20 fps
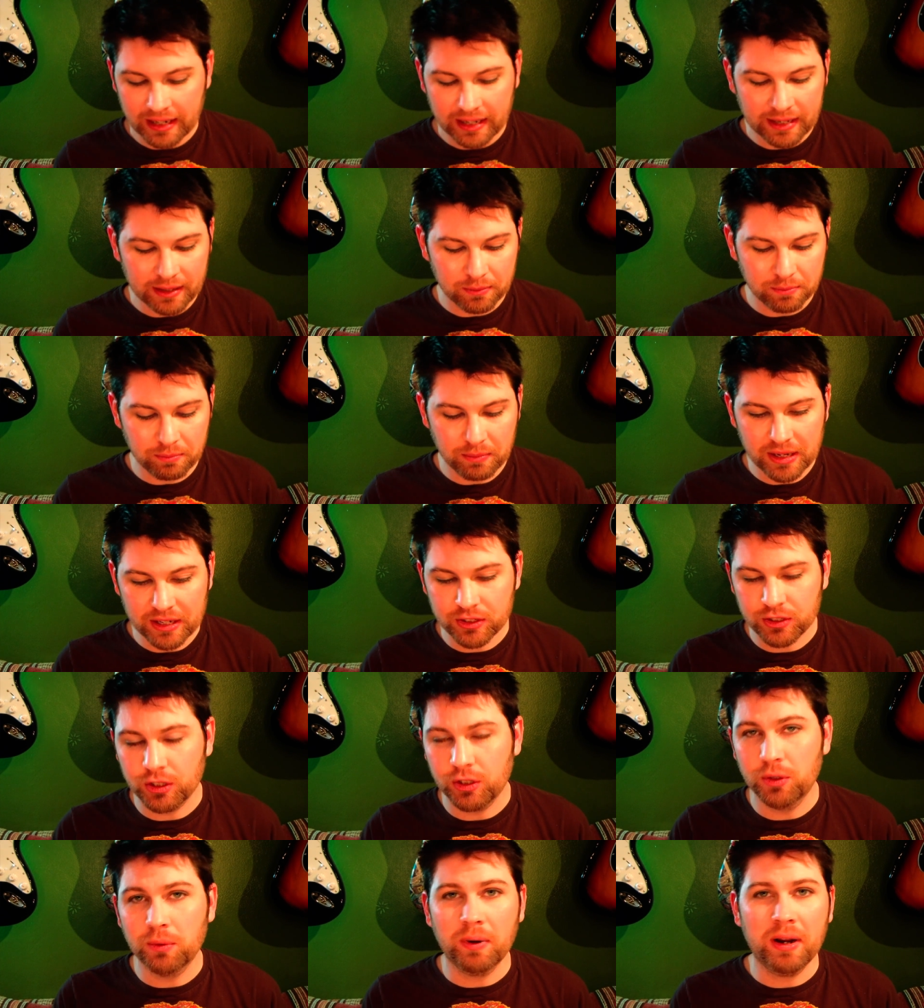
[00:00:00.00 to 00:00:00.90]
It
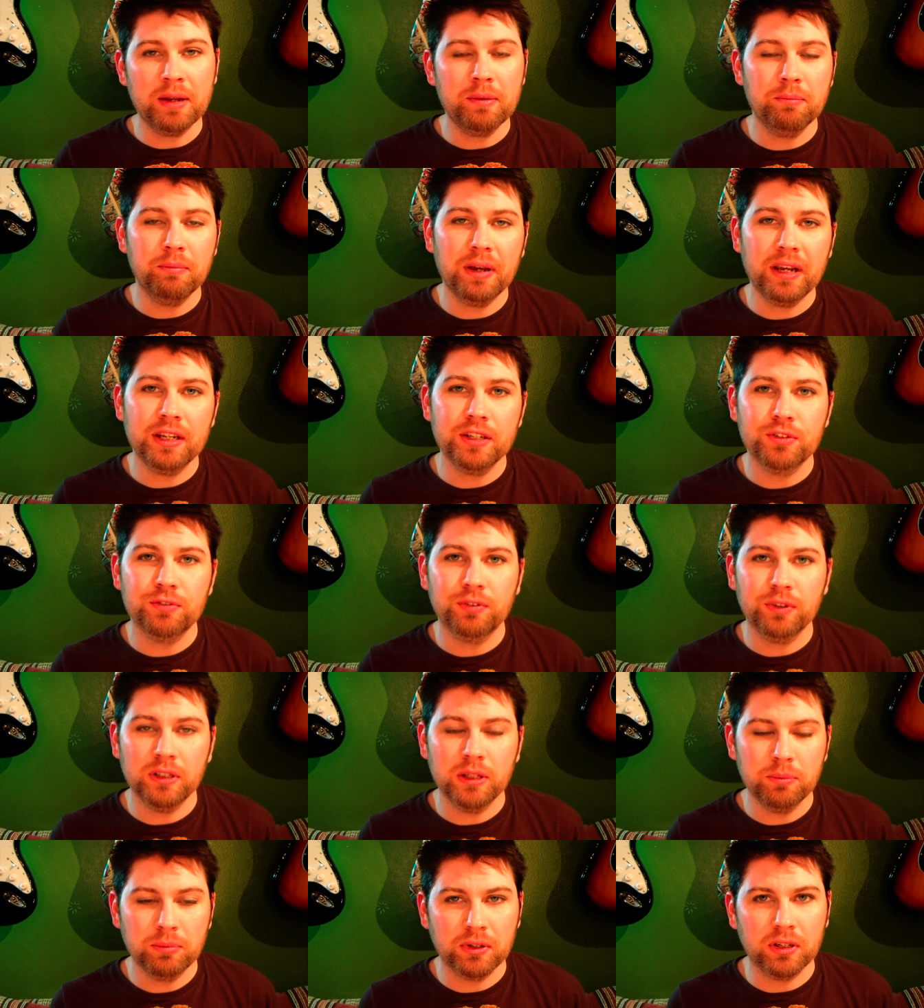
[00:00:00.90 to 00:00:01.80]
makes a great base
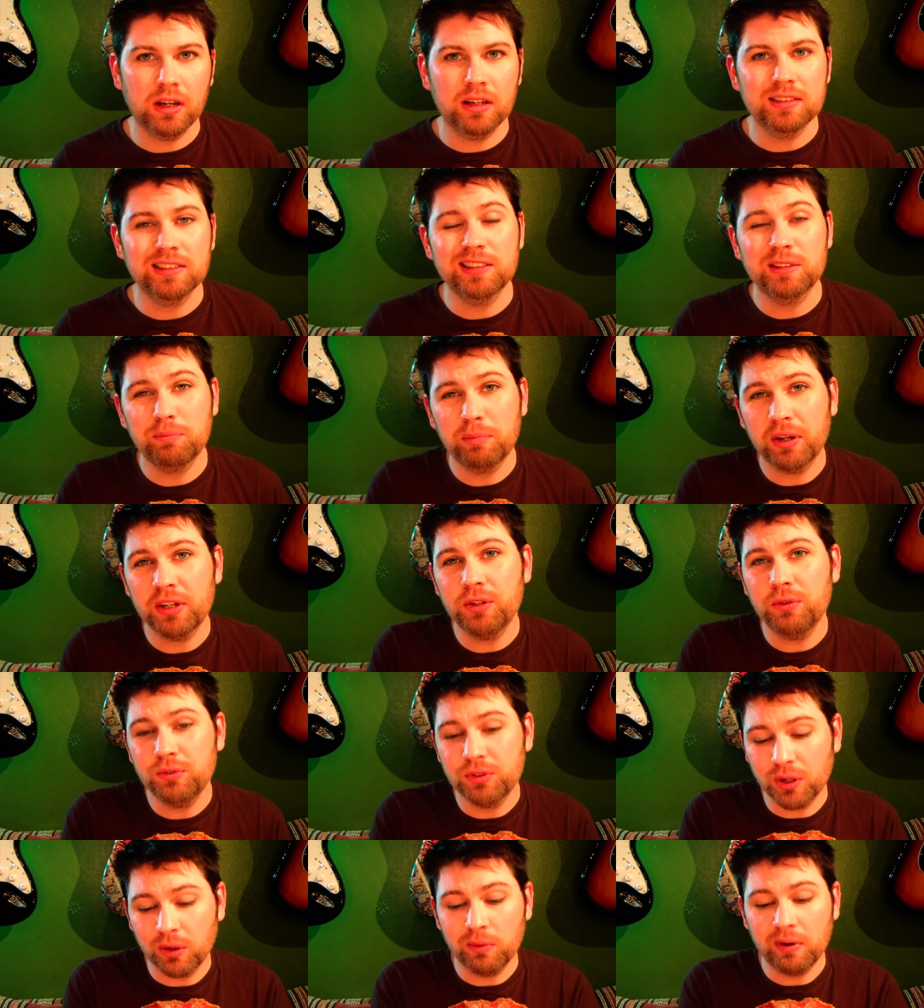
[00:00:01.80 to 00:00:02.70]
for lip glosses, but
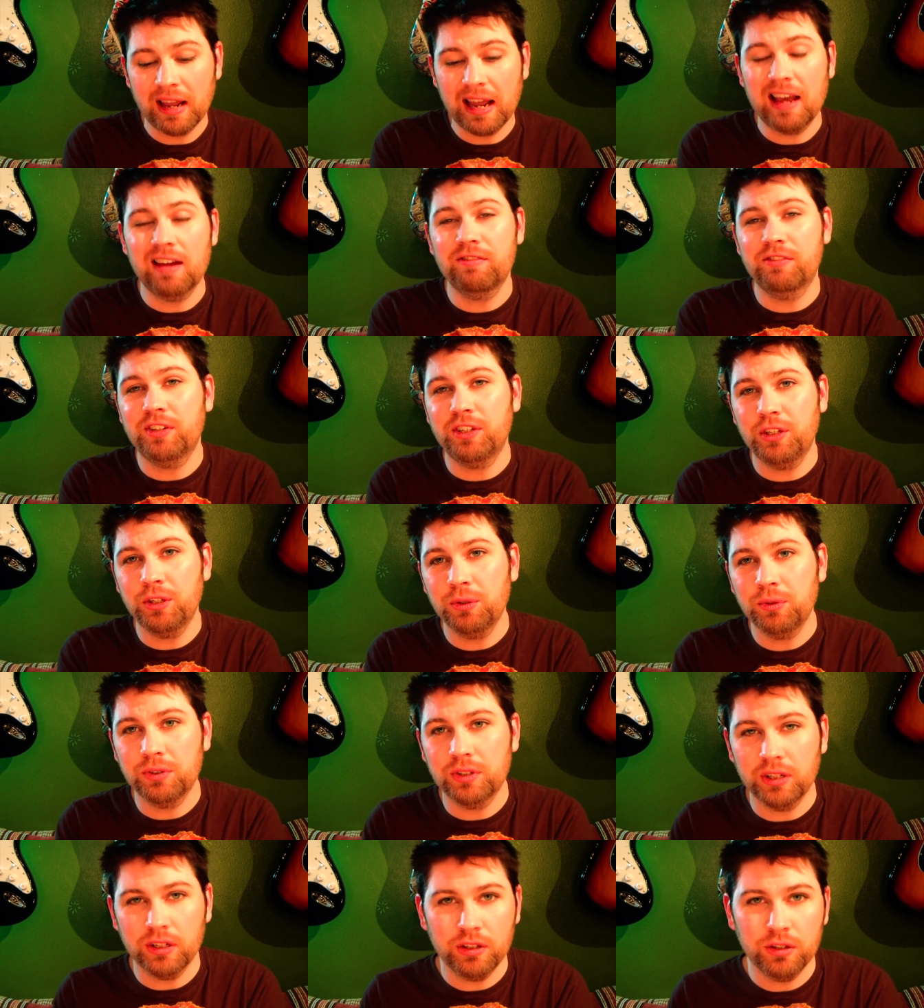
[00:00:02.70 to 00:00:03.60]
you don't have to
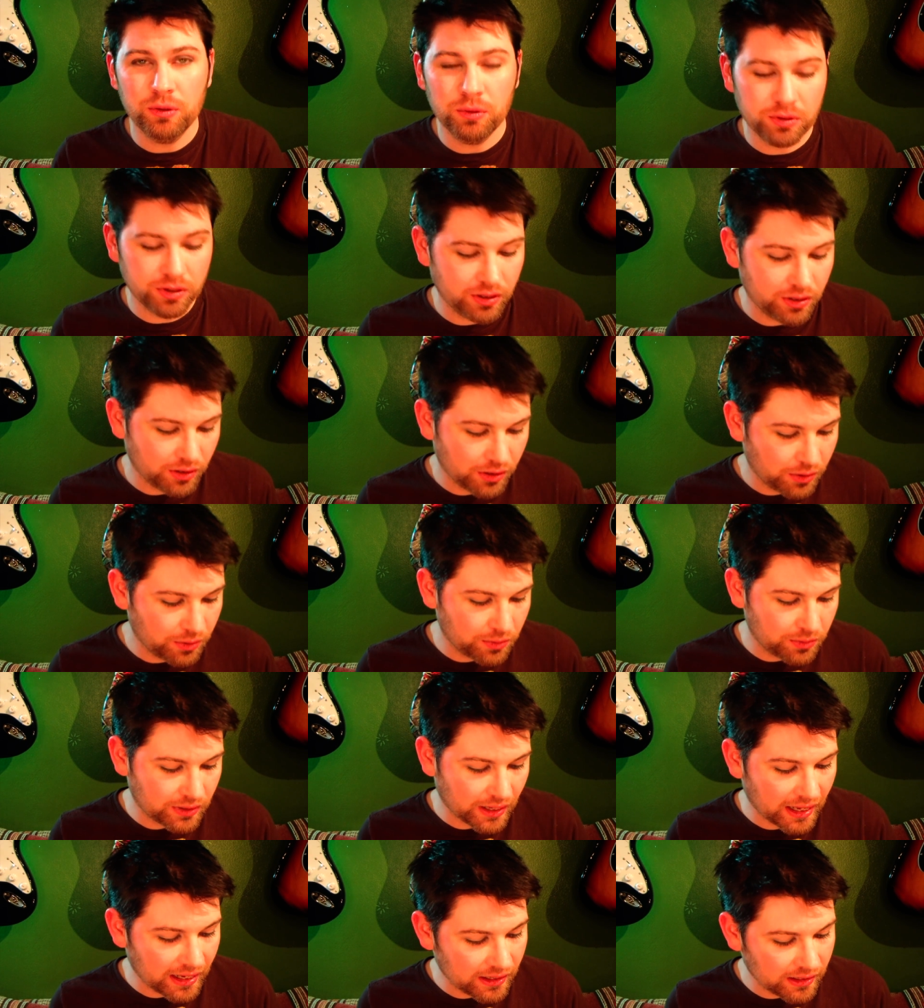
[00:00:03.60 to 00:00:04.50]
use it. You can
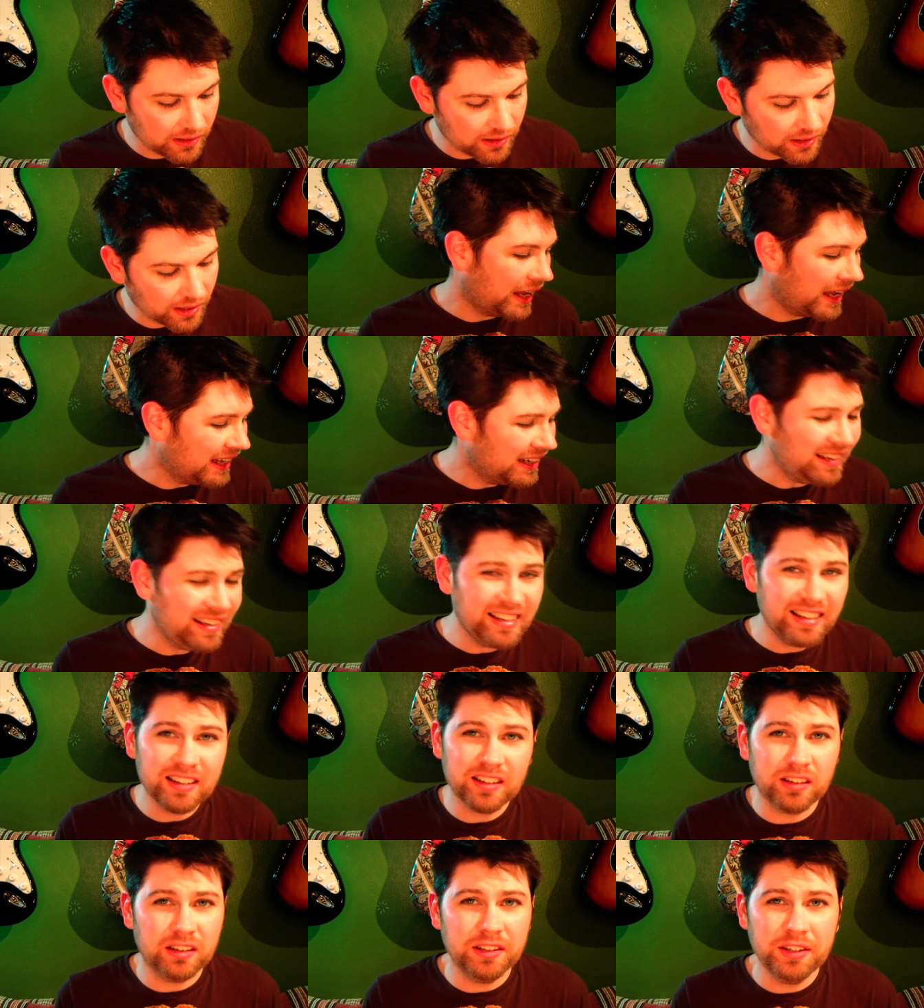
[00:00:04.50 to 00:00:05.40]
use anything,
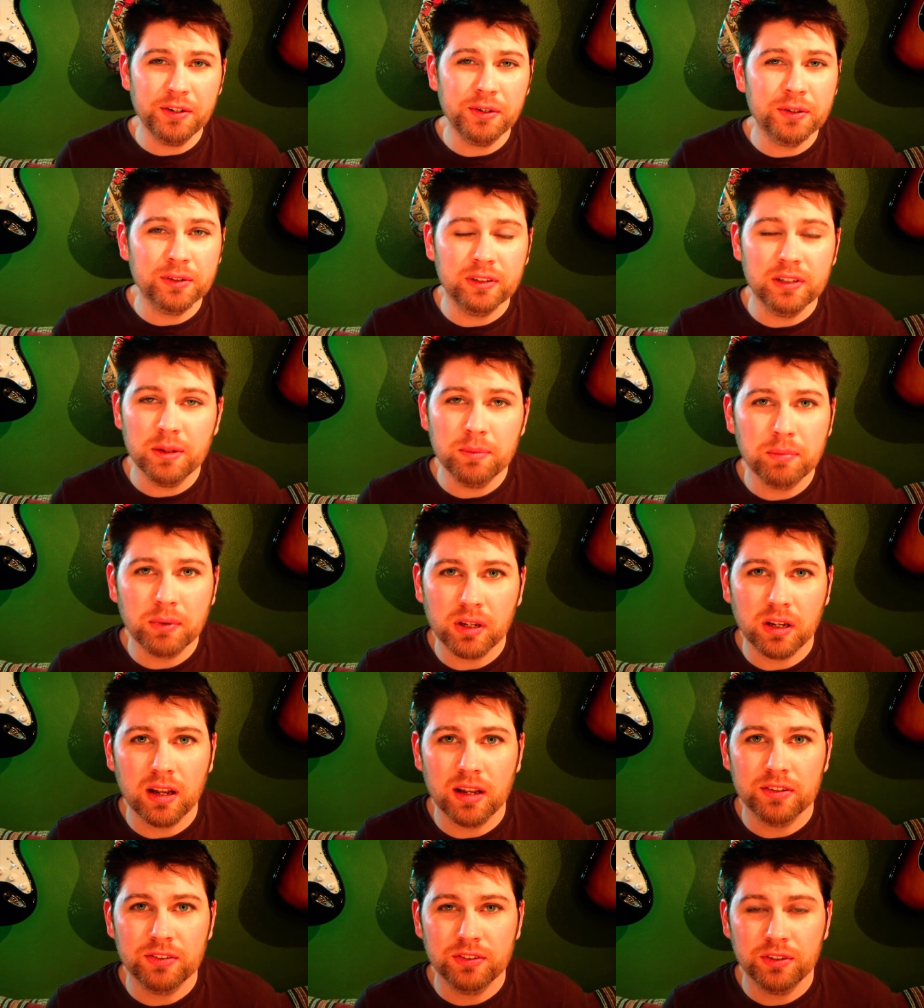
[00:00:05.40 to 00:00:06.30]
any clear lip
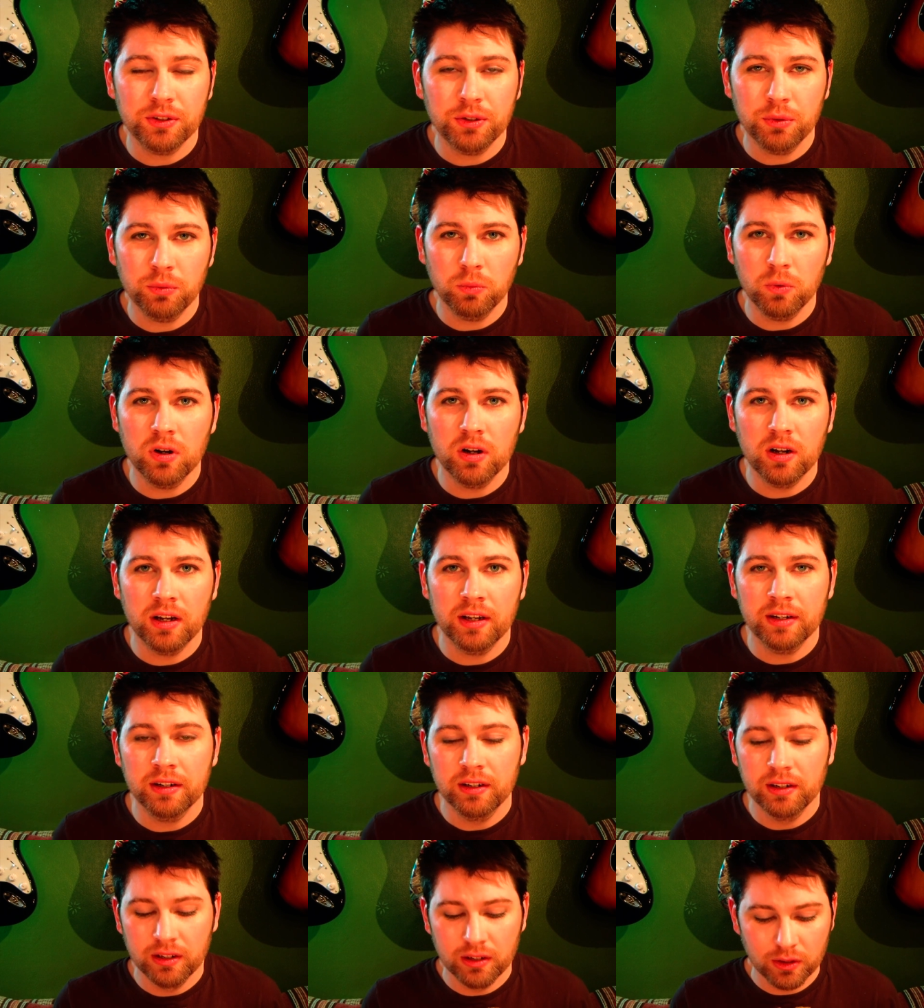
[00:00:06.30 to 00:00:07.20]
gloss that you
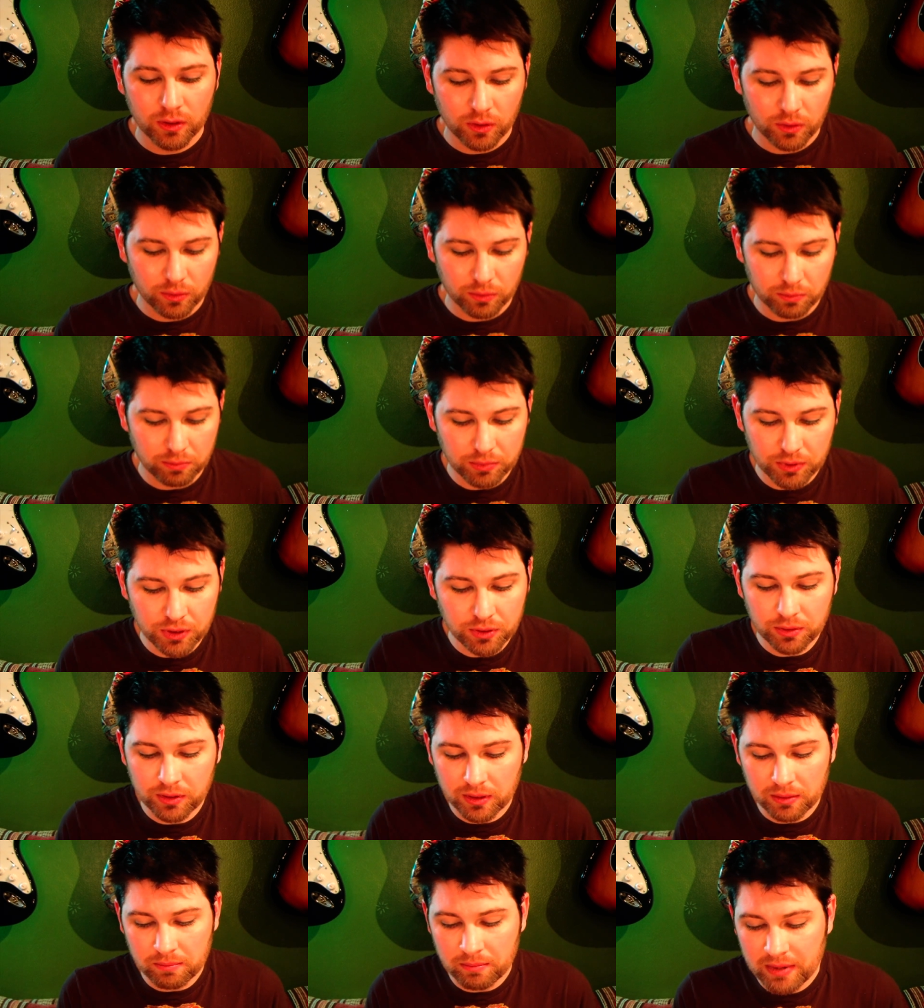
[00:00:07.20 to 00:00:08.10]
want
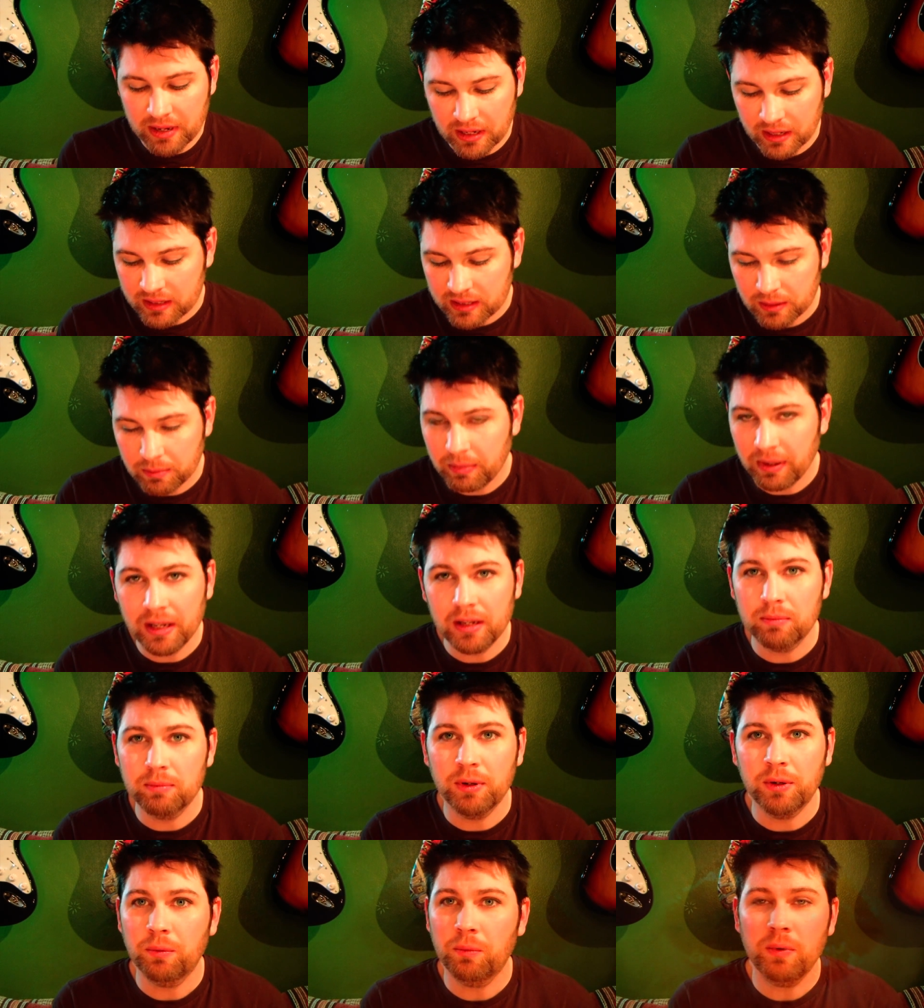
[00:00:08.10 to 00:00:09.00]
you can mix a
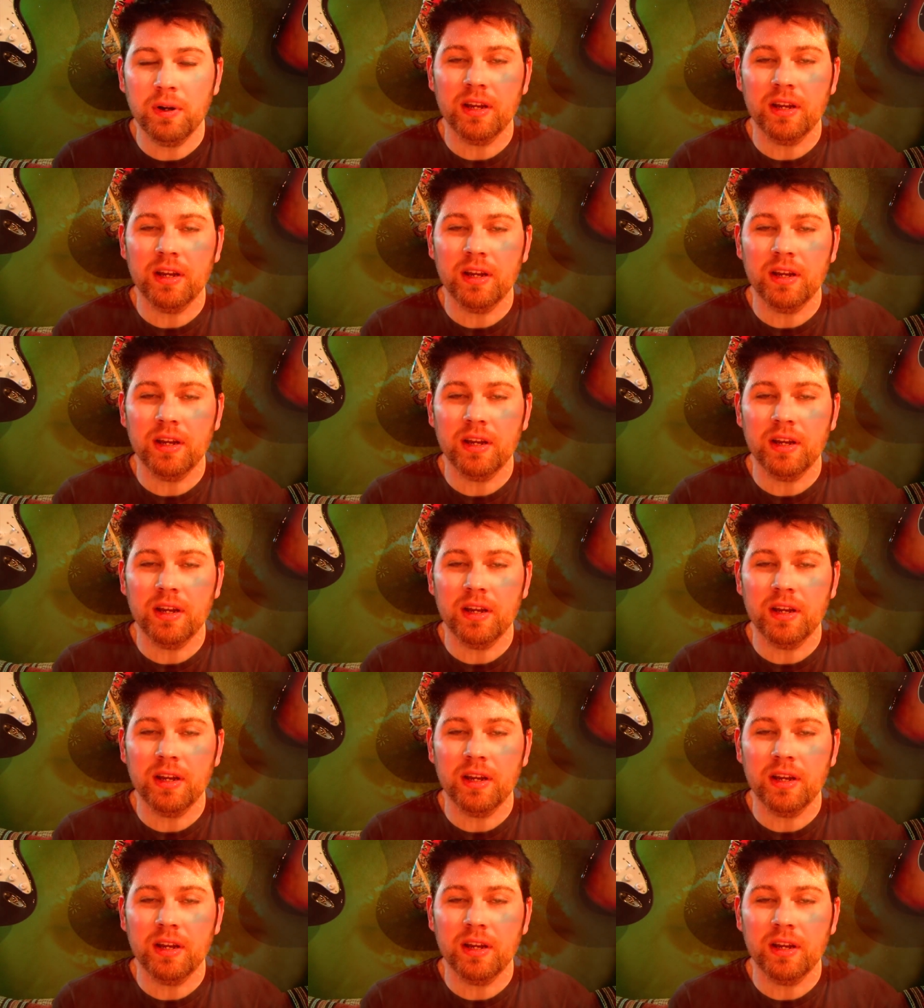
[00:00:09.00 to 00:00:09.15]
pigment